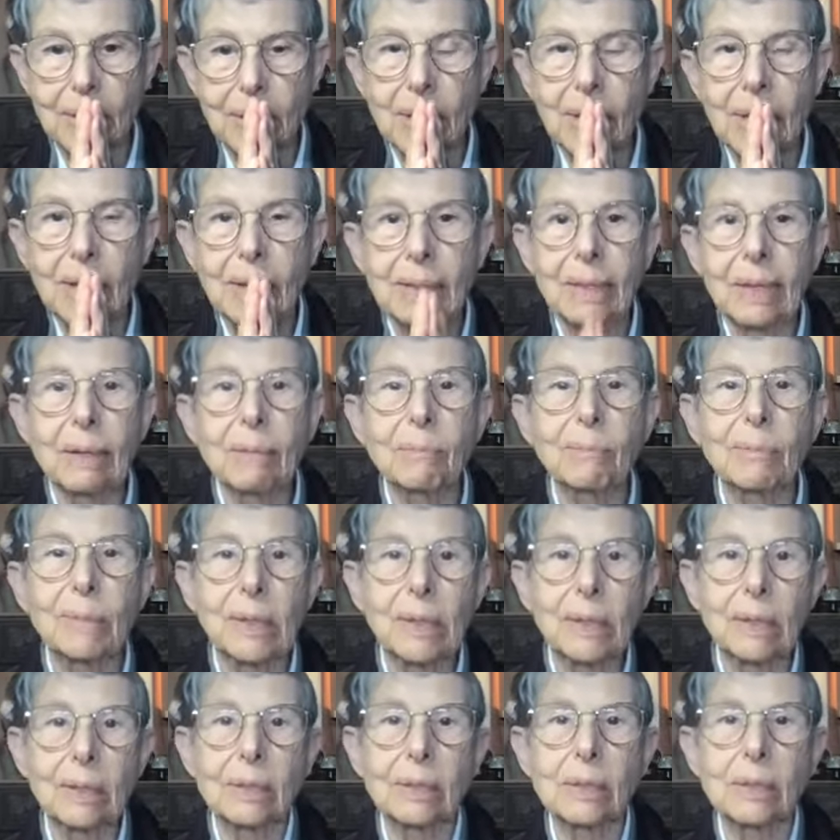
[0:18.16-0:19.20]
and that
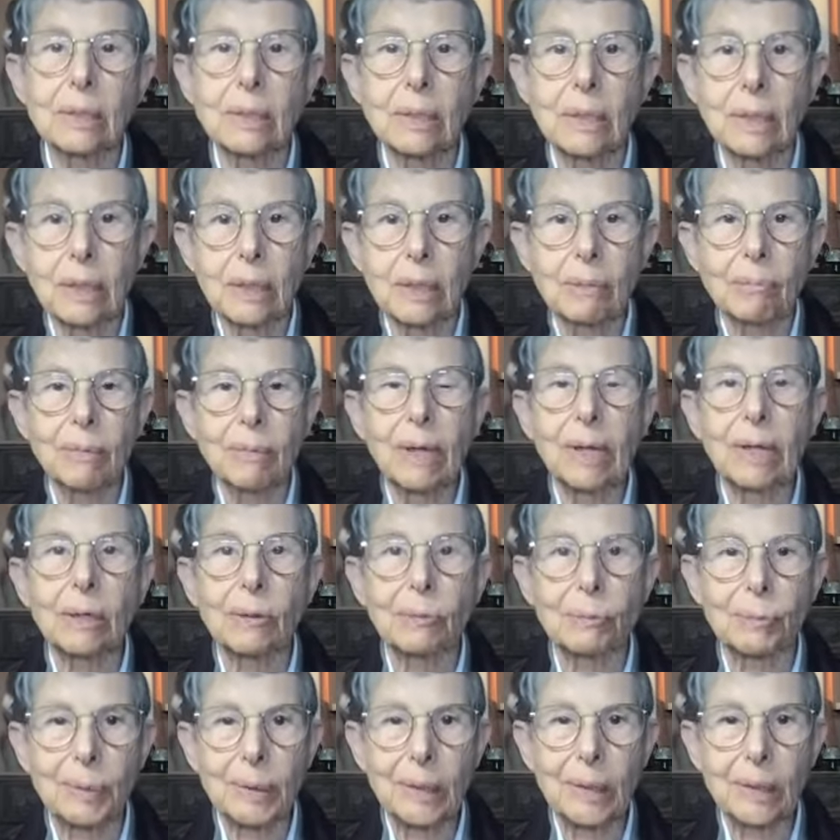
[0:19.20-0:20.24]
means make
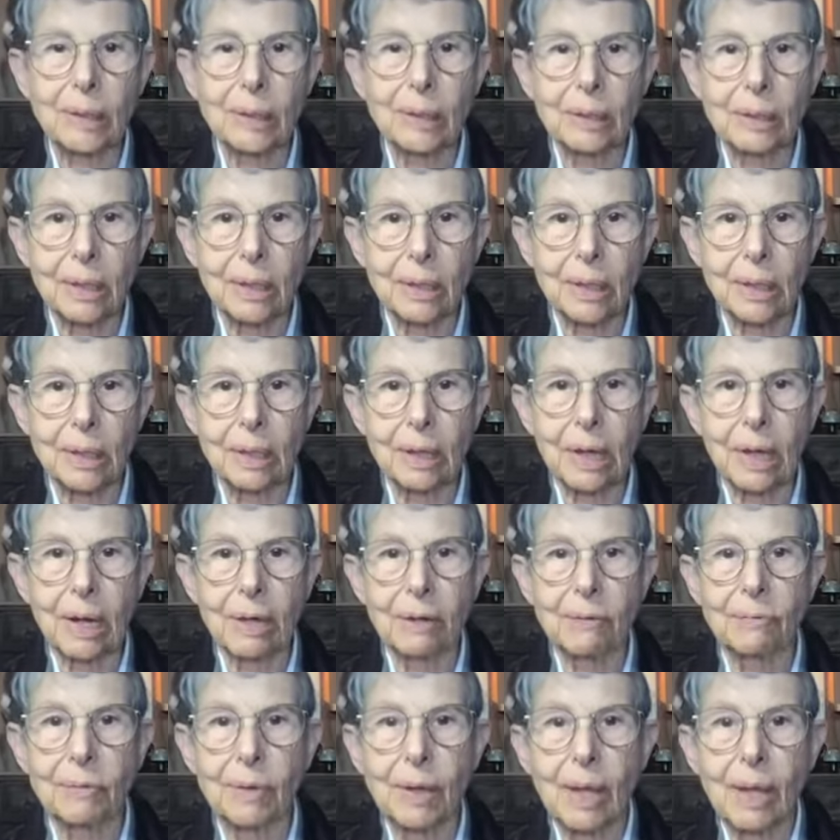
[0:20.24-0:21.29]
it real in our
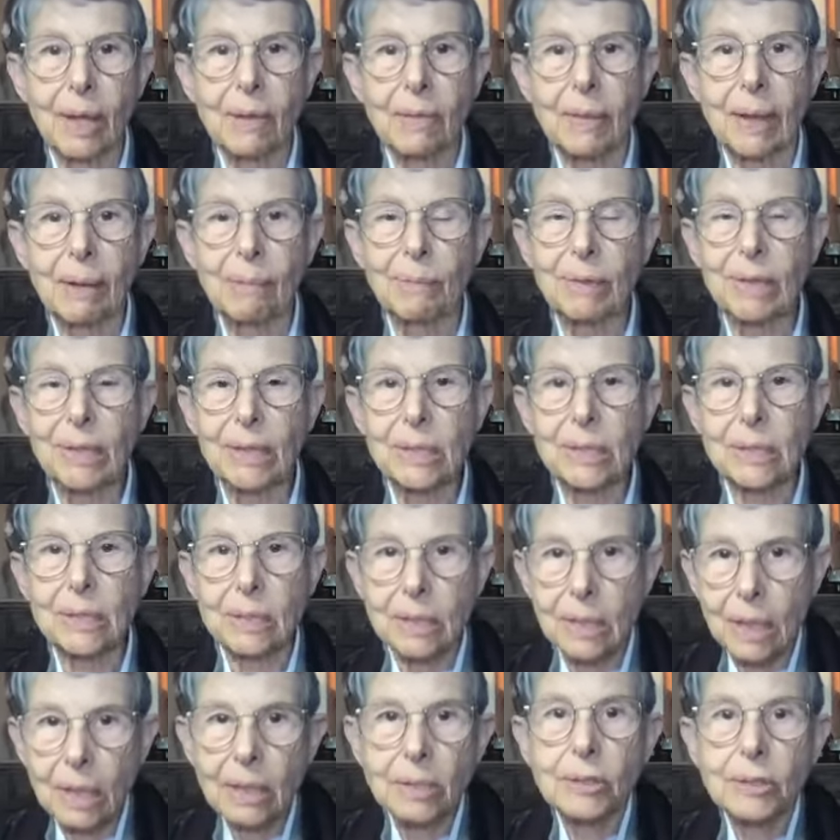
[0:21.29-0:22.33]
life. That means
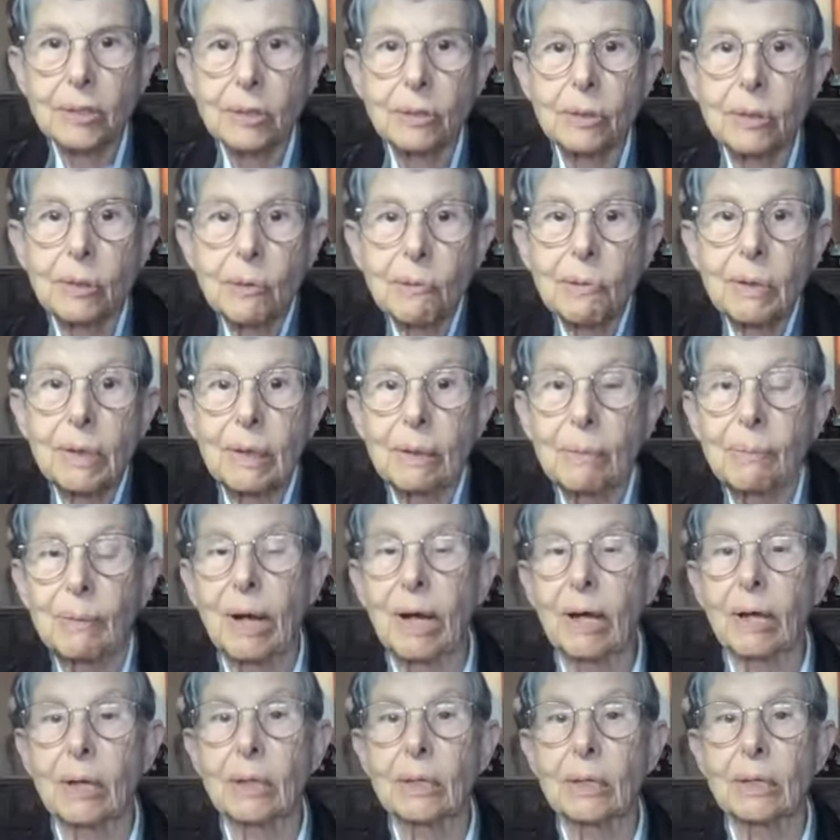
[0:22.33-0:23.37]
not just knowing
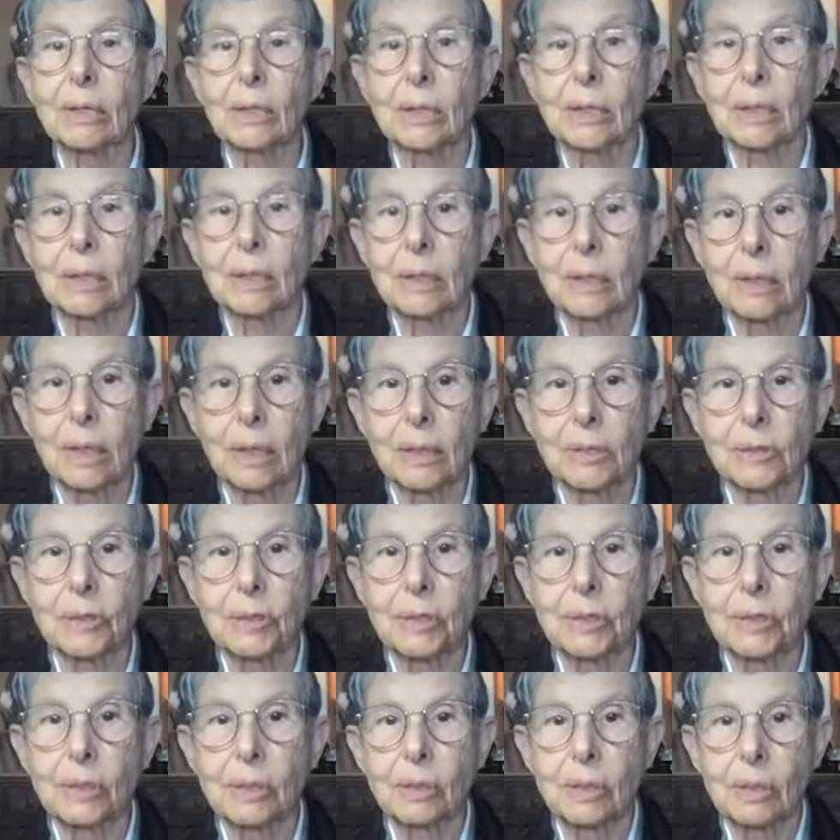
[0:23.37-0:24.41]
about it, not
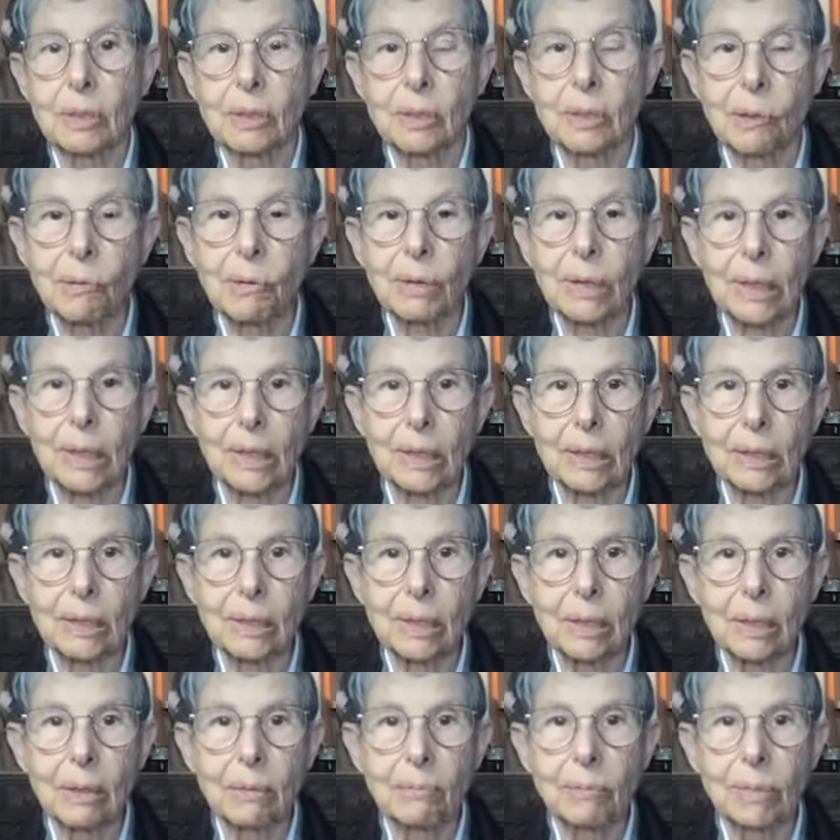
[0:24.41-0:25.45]
just knowing it,
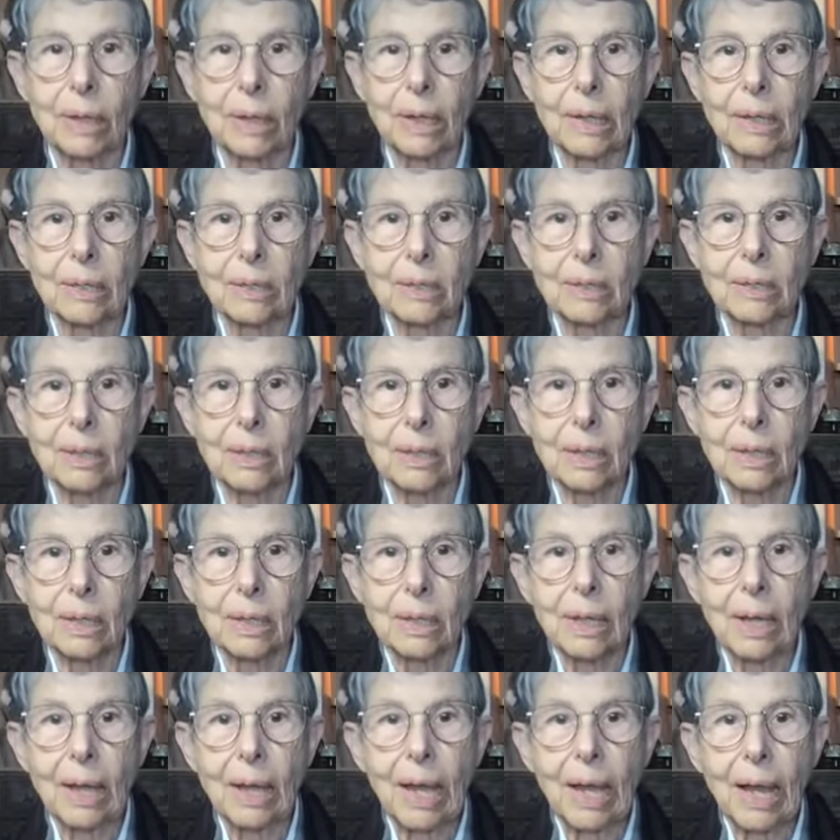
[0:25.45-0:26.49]
but
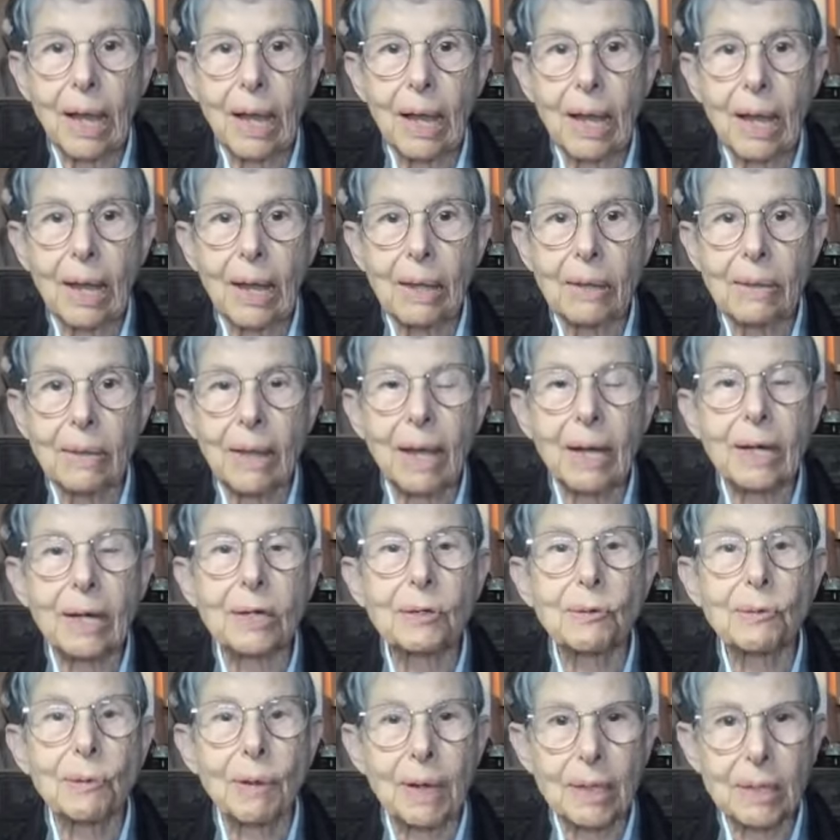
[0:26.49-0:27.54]
that it
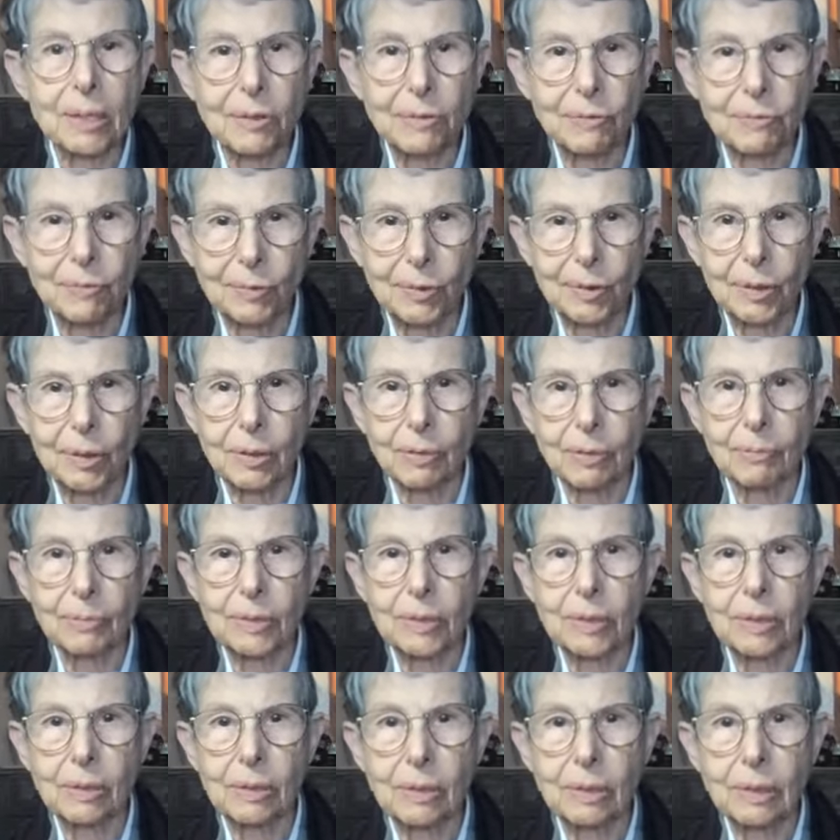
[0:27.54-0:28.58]

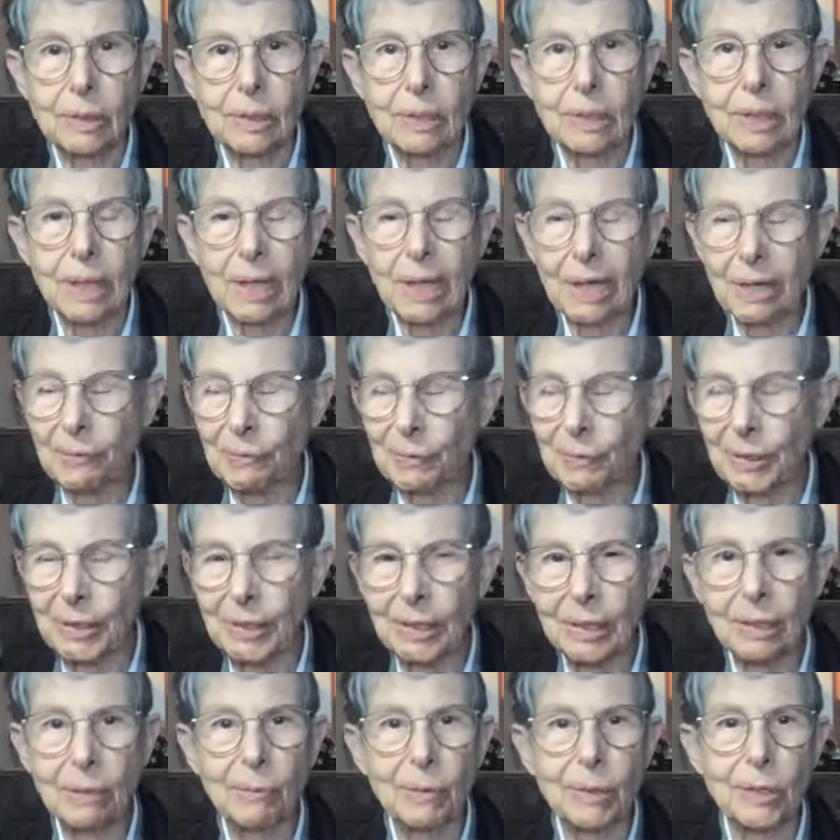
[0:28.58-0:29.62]
transforms
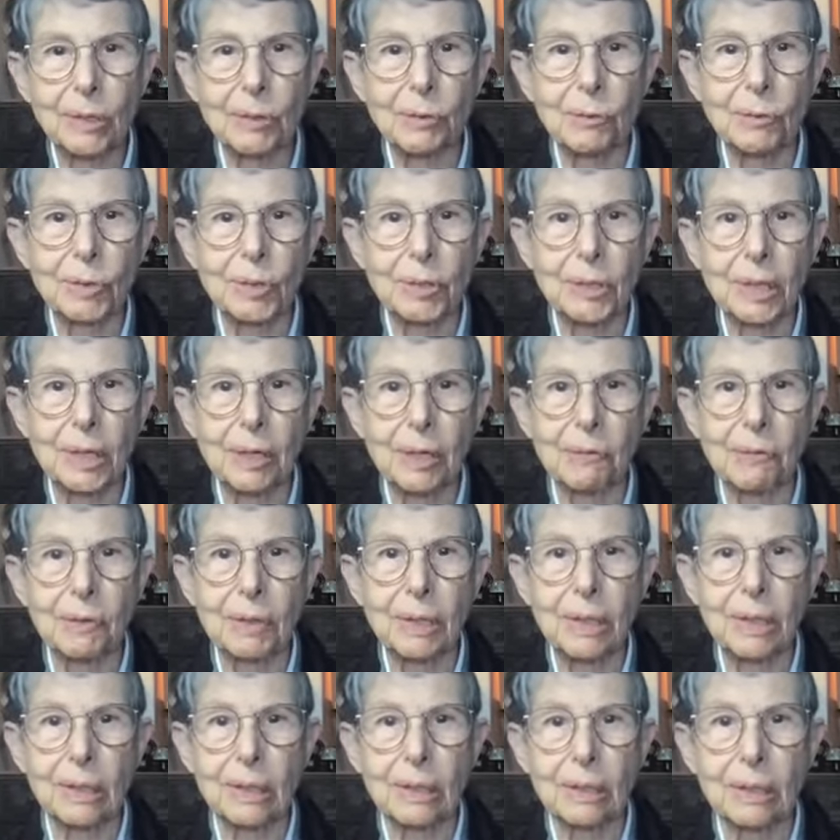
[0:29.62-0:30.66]
everything we do or say or
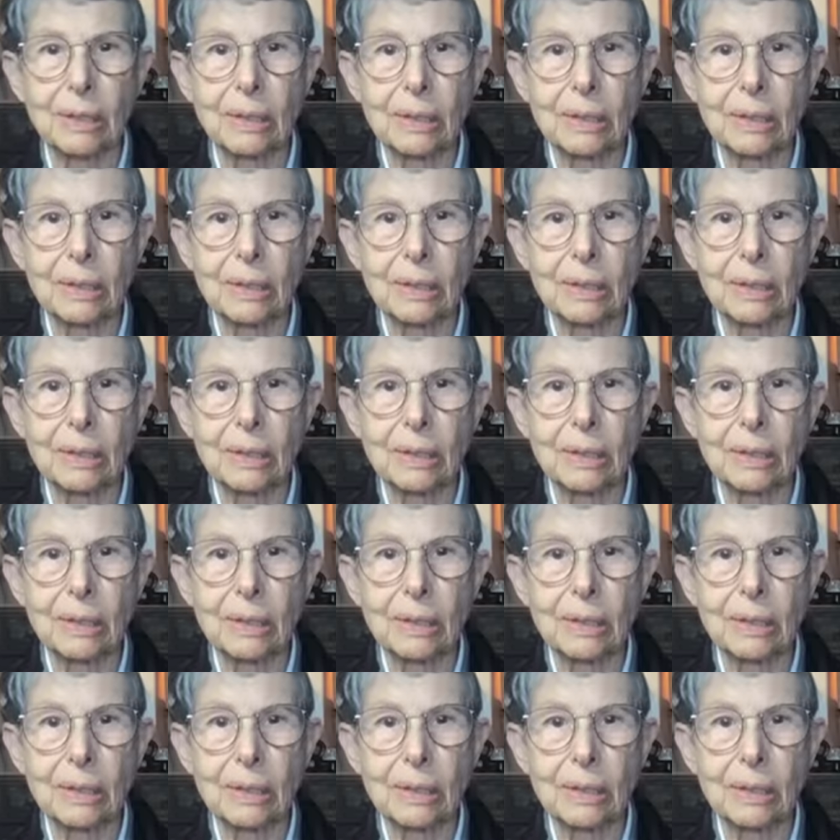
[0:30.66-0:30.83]
think